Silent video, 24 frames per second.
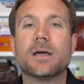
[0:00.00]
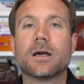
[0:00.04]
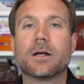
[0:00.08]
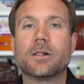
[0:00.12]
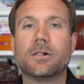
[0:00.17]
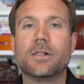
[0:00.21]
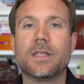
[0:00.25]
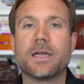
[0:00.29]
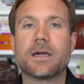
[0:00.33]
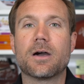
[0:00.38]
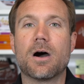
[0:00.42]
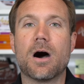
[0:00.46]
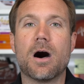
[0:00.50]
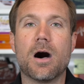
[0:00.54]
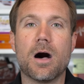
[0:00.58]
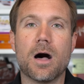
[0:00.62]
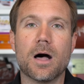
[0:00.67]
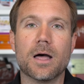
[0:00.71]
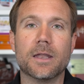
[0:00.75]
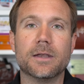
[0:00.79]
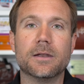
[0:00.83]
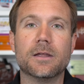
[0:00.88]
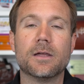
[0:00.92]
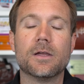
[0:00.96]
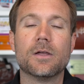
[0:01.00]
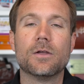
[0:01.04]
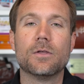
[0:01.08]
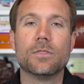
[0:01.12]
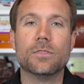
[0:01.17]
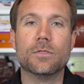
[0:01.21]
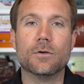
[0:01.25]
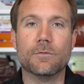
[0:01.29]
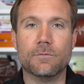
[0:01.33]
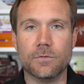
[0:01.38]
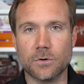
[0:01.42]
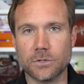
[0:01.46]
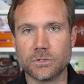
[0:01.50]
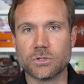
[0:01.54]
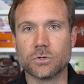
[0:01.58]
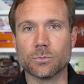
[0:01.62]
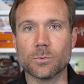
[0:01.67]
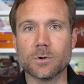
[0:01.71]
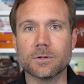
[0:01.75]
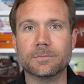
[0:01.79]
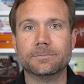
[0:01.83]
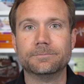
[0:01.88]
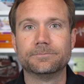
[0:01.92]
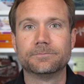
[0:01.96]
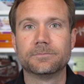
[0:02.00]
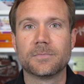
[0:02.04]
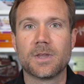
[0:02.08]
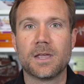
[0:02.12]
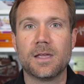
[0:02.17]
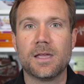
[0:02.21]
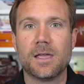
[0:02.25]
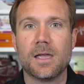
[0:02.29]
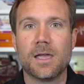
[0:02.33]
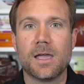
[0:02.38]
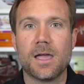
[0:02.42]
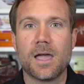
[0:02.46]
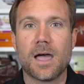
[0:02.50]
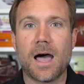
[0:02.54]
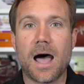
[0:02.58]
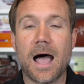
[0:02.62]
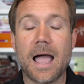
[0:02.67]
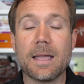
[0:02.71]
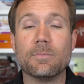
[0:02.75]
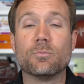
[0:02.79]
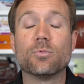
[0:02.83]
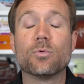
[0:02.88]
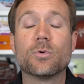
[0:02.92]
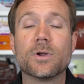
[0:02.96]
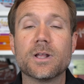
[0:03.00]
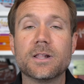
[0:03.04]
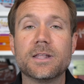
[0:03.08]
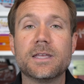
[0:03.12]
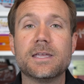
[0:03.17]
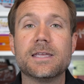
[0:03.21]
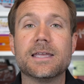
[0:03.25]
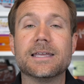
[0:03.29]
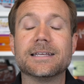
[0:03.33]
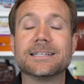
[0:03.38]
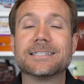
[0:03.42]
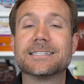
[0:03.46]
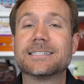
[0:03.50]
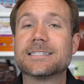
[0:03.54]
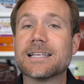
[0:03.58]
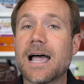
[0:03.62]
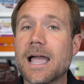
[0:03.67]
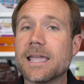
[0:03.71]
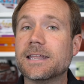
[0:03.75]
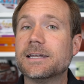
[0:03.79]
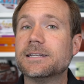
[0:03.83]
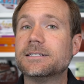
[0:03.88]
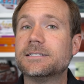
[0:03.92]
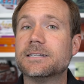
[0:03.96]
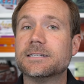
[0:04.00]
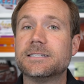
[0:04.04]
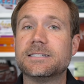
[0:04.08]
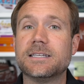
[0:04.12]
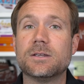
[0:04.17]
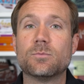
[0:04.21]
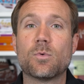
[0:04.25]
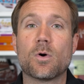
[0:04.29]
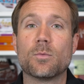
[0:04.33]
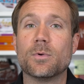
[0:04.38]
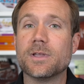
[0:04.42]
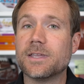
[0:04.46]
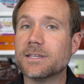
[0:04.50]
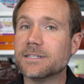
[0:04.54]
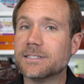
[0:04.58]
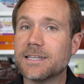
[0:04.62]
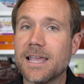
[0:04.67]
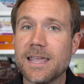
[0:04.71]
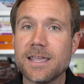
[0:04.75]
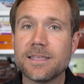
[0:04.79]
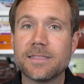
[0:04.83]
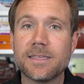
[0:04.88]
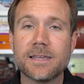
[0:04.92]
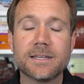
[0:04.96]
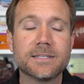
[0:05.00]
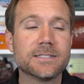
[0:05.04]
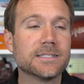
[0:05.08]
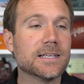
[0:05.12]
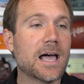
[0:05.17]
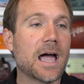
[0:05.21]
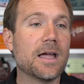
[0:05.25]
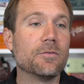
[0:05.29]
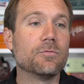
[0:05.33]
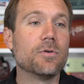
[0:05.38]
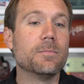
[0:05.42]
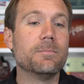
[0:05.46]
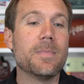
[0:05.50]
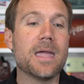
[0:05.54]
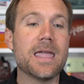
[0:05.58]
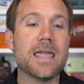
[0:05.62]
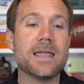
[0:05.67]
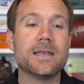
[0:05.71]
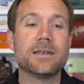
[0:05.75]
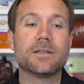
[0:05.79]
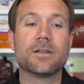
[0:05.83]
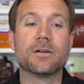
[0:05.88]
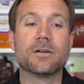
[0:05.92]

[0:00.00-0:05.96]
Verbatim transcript: Click on the virtual. I'm really excited to see where we can take this. I remain